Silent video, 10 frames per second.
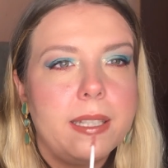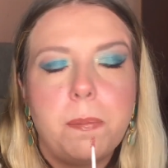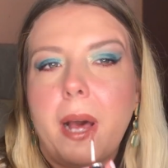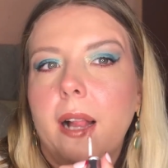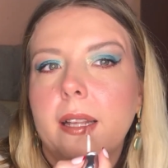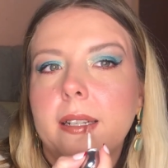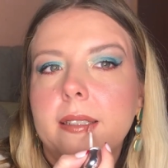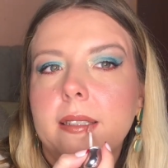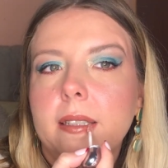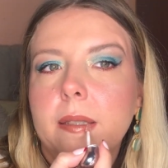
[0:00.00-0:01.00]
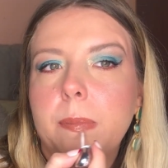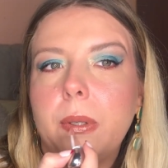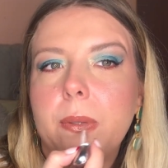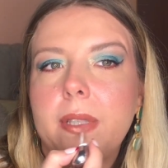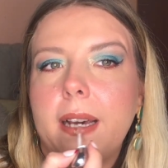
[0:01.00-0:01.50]
the palette,
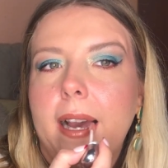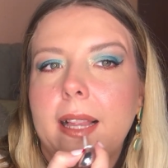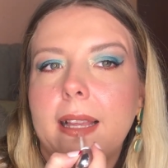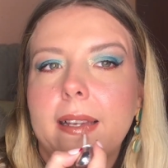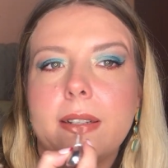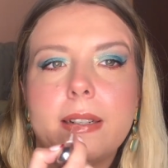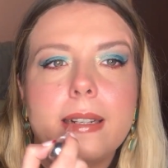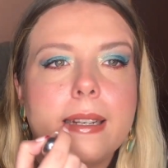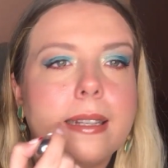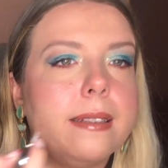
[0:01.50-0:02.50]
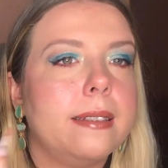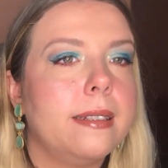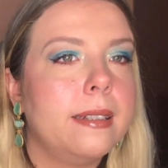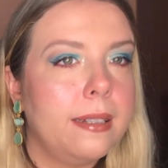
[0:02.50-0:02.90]
both the highlighter and